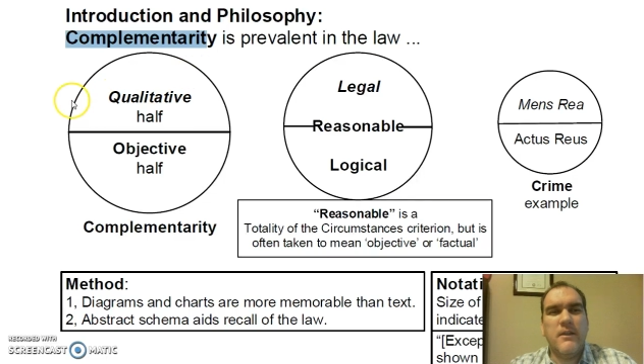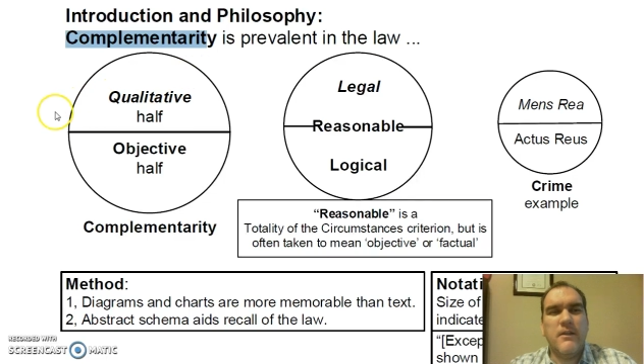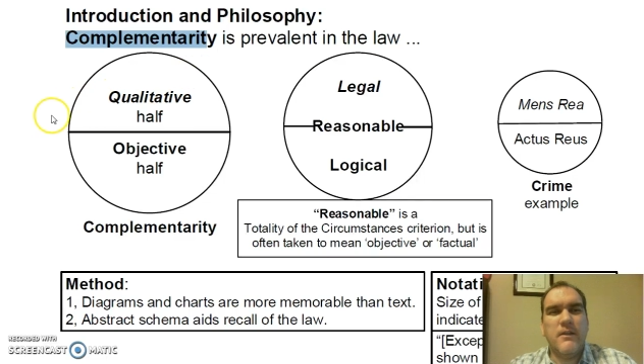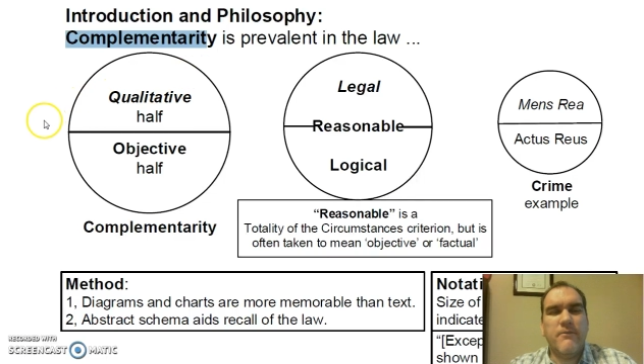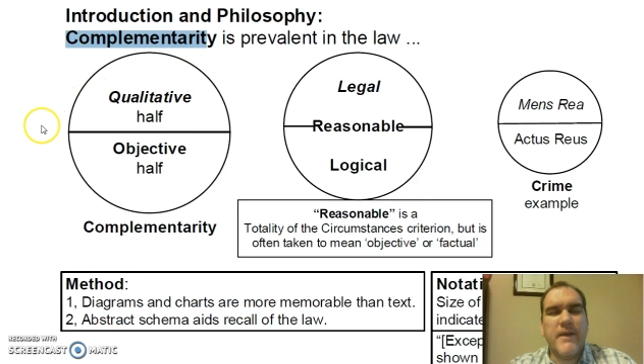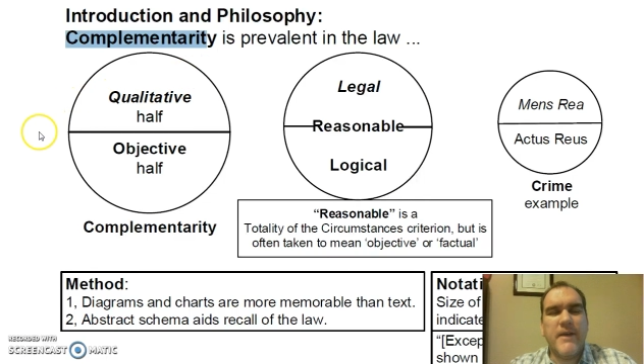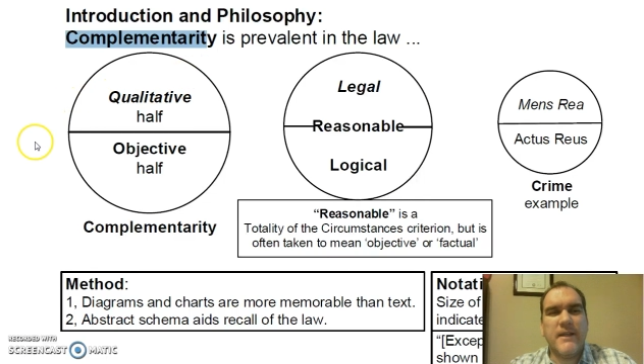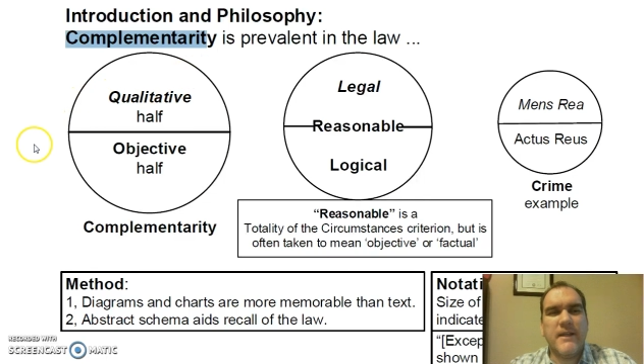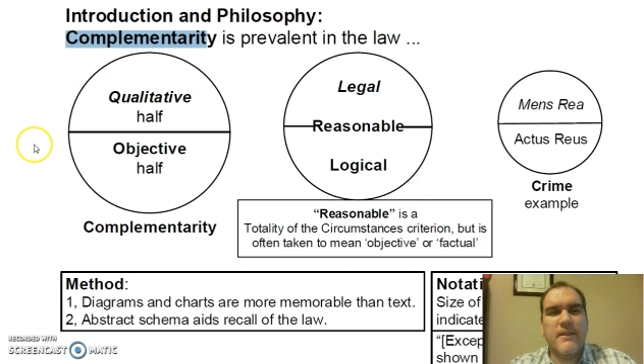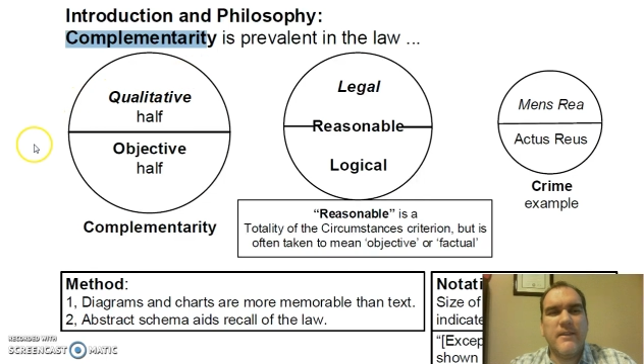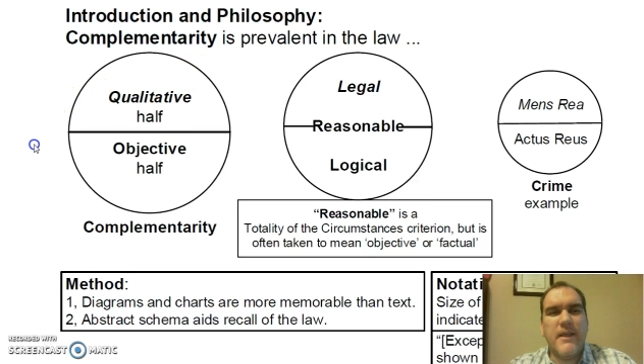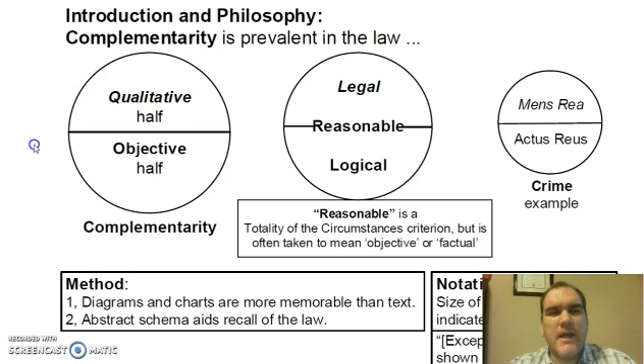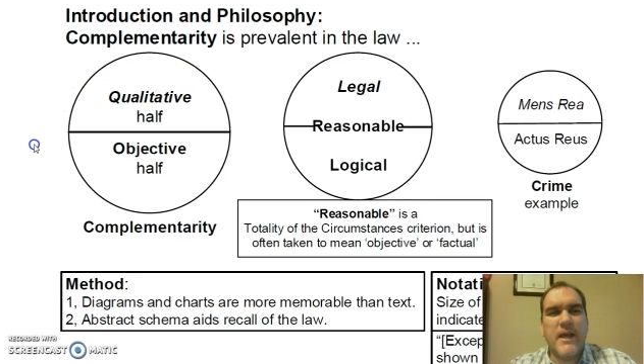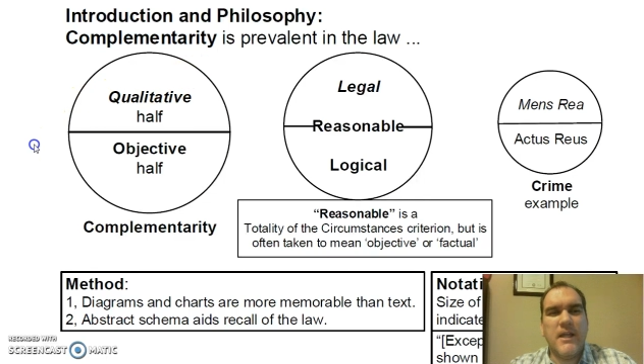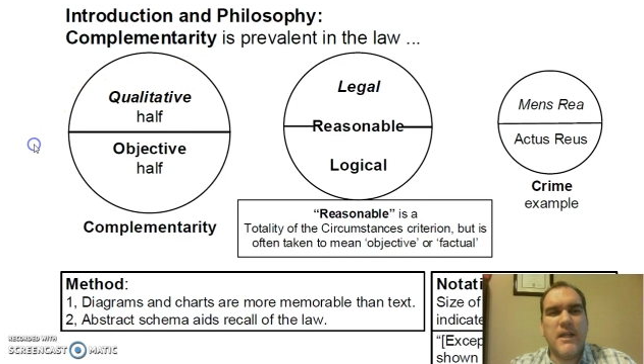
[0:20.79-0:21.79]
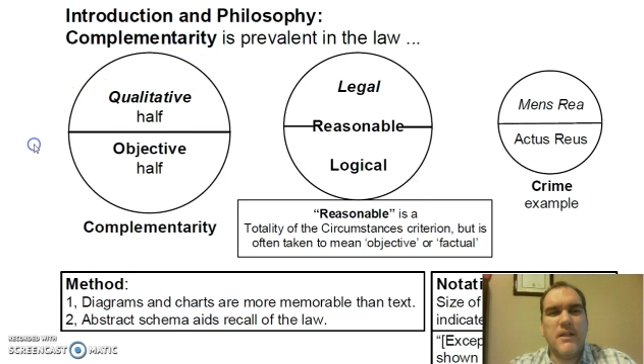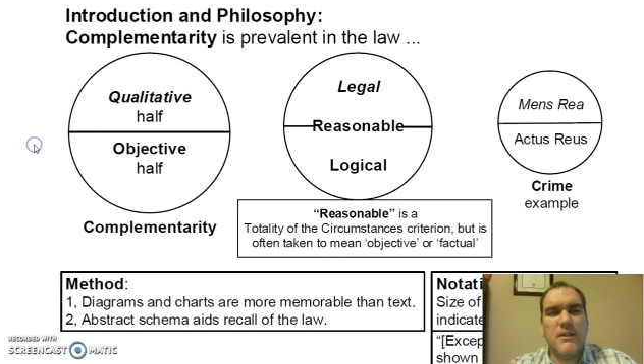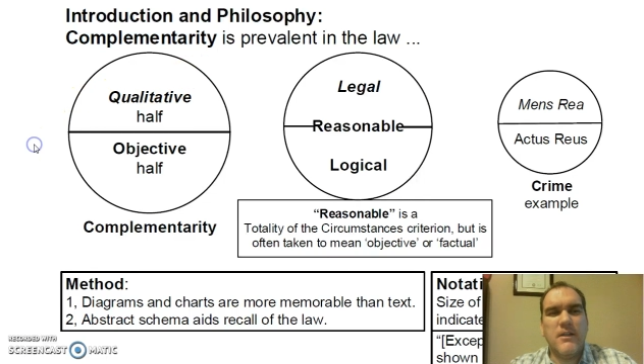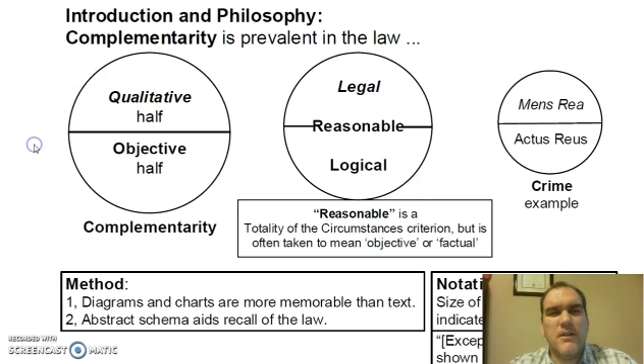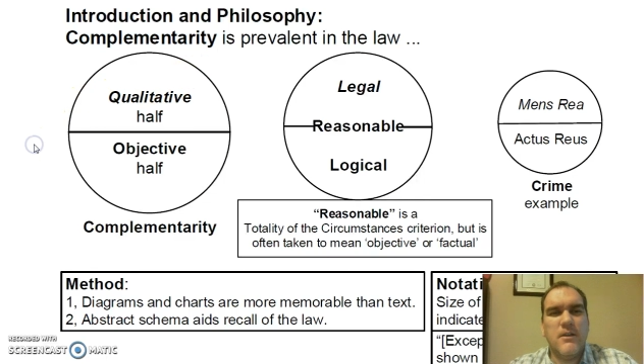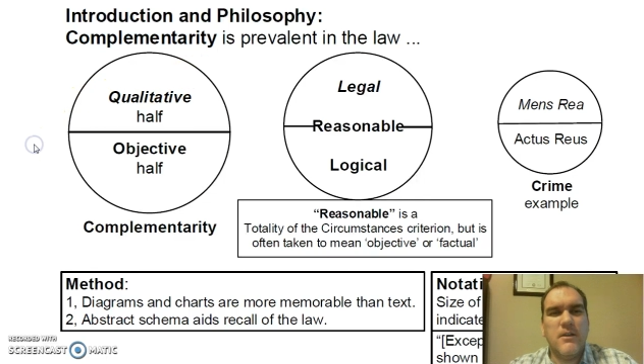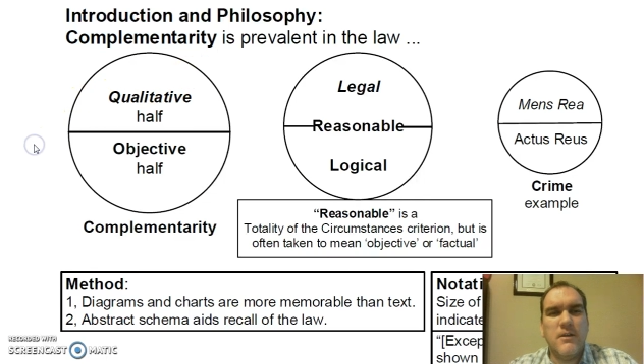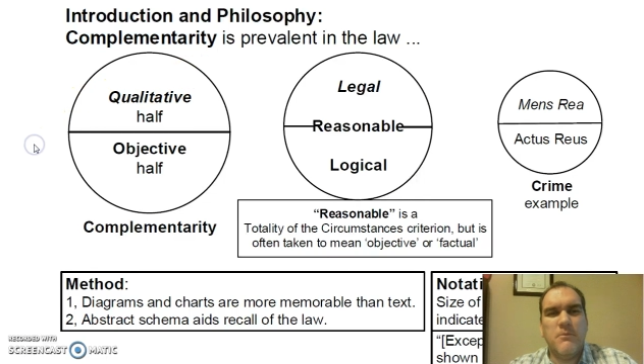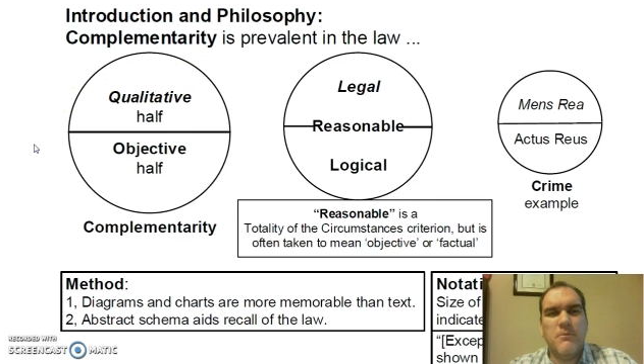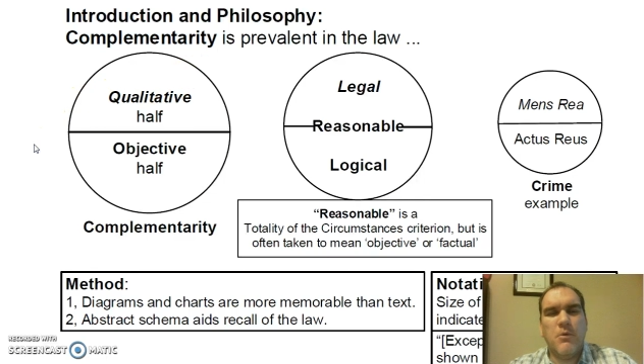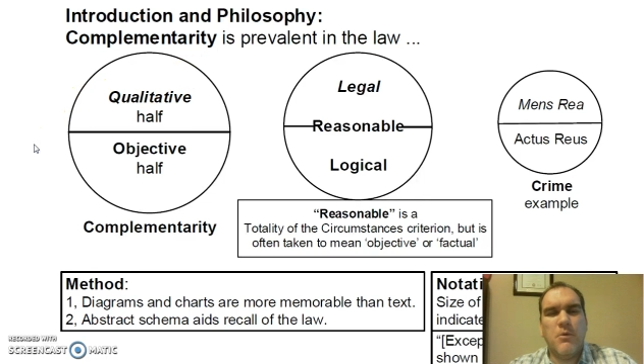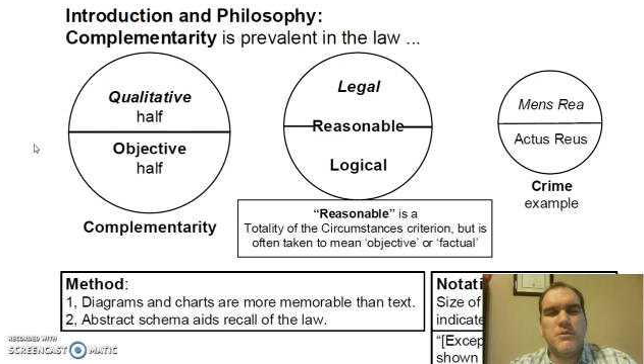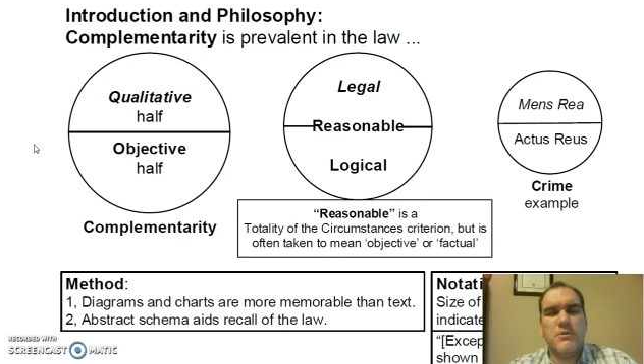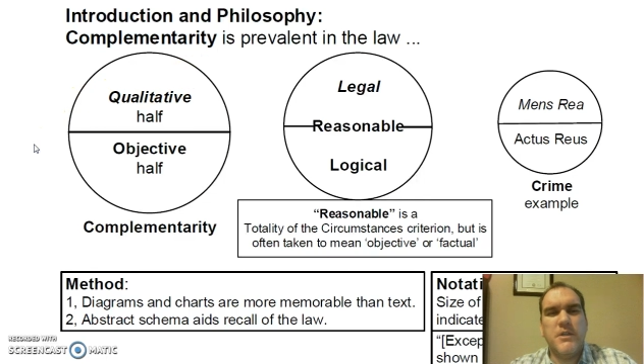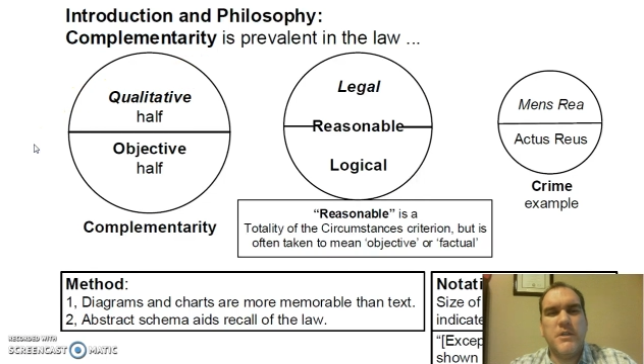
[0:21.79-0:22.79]
the fact that
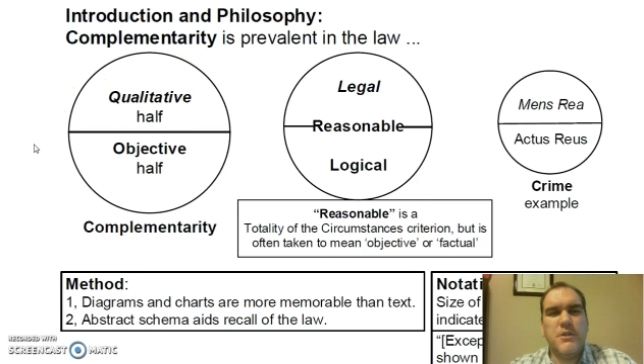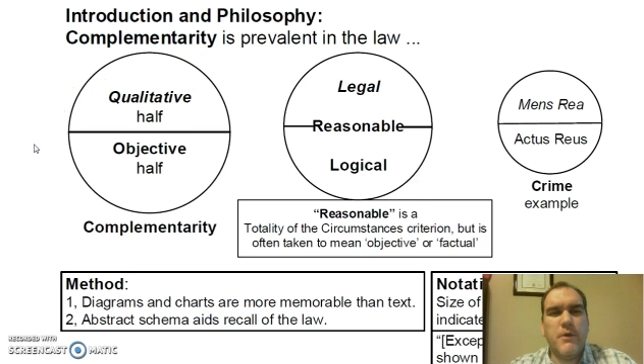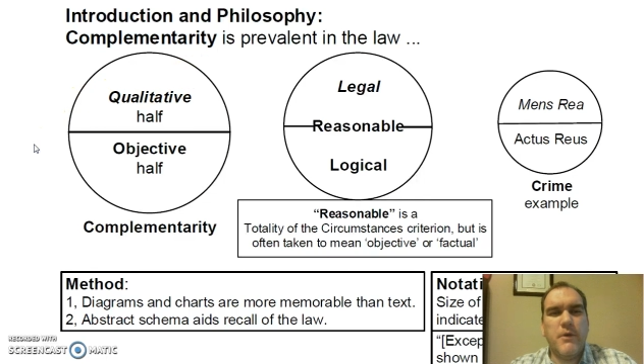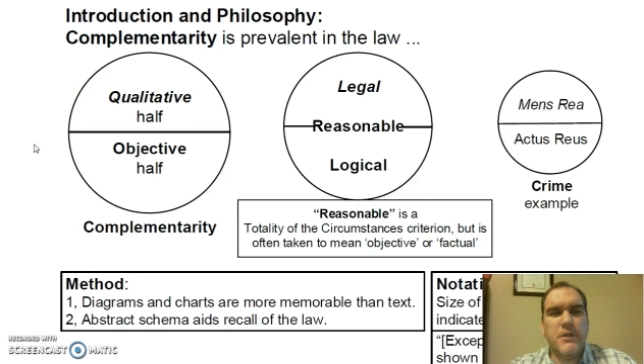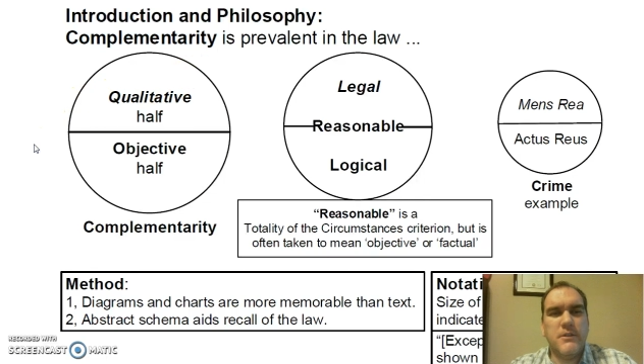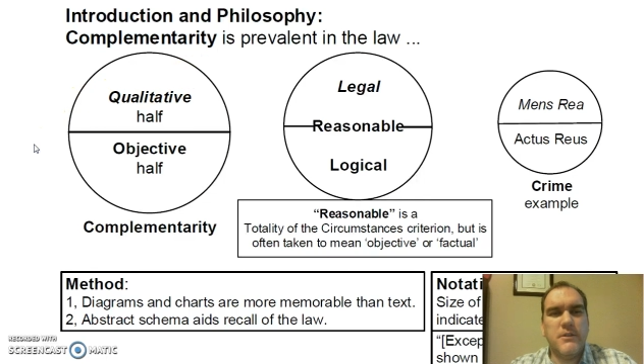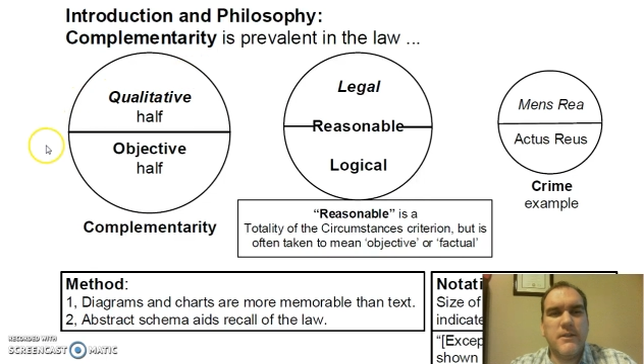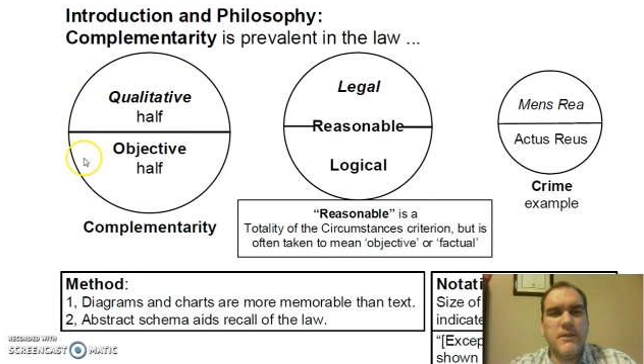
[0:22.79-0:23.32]
most situations